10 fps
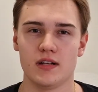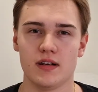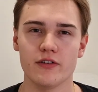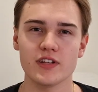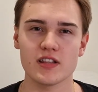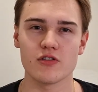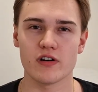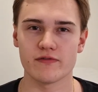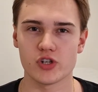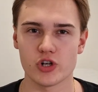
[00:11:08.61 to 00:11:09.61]
Now that you
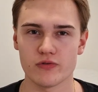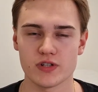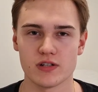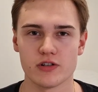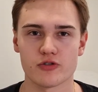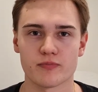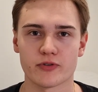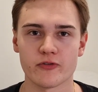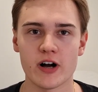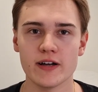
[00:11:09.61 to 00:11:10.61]
have chosen your
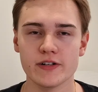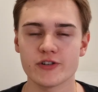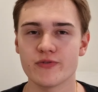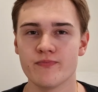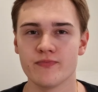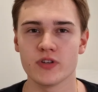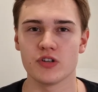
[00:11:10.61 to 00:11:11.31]
provider,